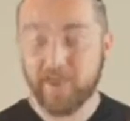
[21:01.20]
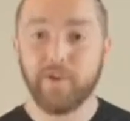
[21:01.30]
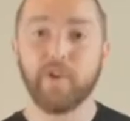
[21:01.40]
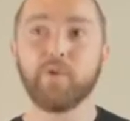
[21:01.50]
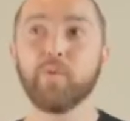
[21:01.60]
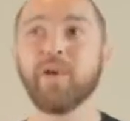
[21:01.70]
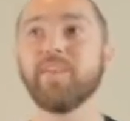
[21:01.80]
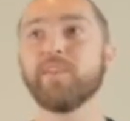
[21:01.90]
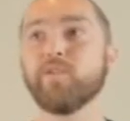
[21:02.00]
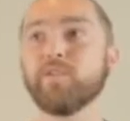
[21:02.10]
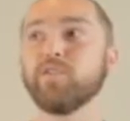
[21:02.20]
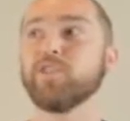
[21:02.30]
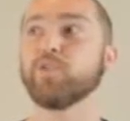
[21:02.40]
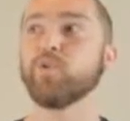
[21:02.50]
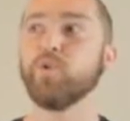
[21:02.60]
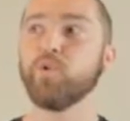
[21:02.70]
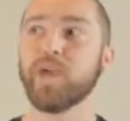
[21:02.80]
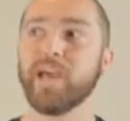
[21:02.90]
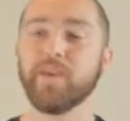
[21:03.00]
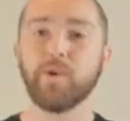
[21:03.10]
another way that you can do this where you
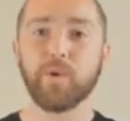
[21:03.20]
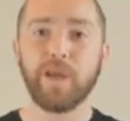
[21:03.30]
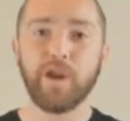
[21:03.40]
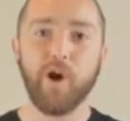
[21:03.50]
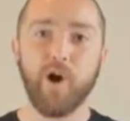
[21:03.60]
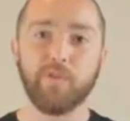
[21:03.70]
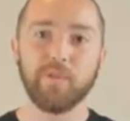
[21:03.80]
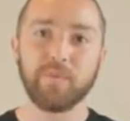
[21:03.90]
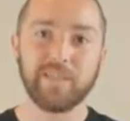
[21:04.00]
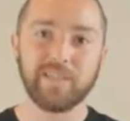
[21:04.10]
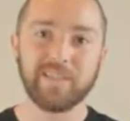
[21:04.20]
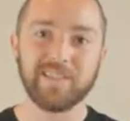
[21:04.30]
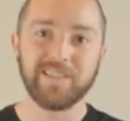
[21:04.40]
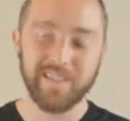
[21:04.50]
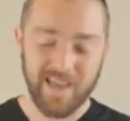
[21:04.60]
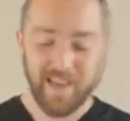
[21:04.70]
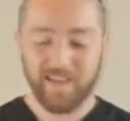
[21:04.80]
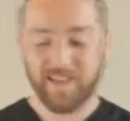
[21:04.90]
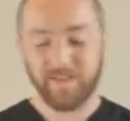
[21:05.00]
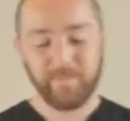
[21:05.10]
can do it on the beat.
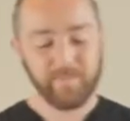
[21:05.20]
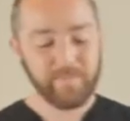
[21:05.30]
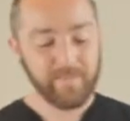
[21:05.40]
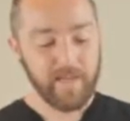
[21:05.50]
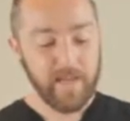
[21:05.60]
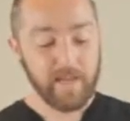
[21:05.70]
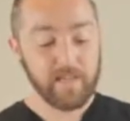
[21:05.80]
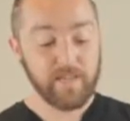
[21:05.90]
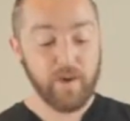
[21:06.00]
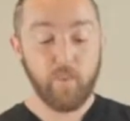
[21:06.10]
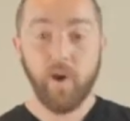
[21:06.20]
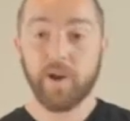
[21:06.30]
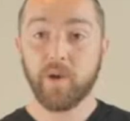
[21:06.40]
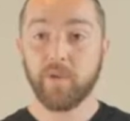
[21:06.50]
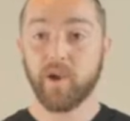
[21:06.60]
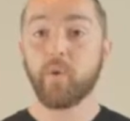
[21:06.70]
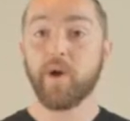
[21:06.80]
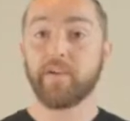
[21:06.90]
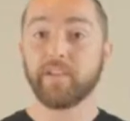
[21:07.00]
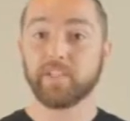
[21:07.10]
Because if I wanted to bring
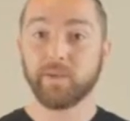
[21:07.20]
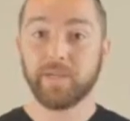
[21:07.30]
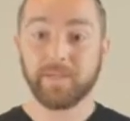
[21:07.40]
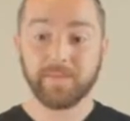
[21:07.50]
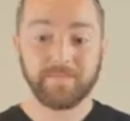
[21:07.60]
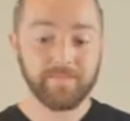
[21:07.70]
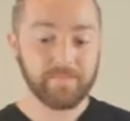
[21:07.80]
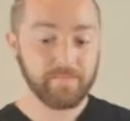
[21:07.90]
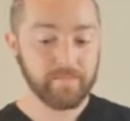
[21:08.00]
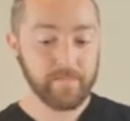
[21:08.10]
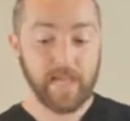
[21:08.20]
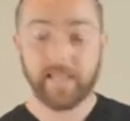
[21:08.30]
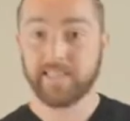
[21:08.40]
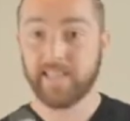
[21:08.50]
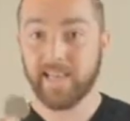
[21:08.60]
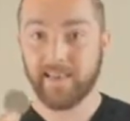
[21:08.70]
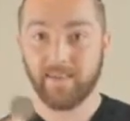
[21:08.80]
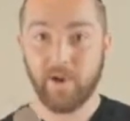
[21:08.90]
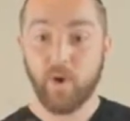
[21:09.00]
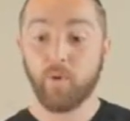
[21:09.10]
awareness to it, I could say,
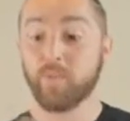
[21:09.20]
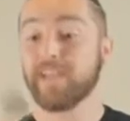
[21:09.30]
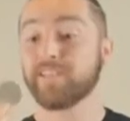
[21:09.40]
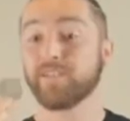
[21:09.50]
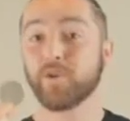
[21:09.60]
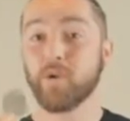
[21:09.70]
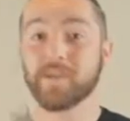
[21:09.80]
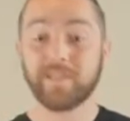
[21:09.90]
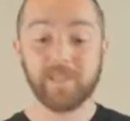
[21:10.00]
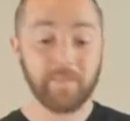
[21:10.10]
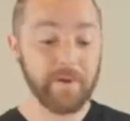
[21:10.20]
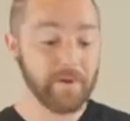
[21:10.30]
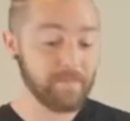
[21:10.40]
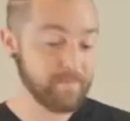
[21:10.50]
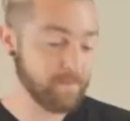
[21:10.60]
we'll make this coin disappear.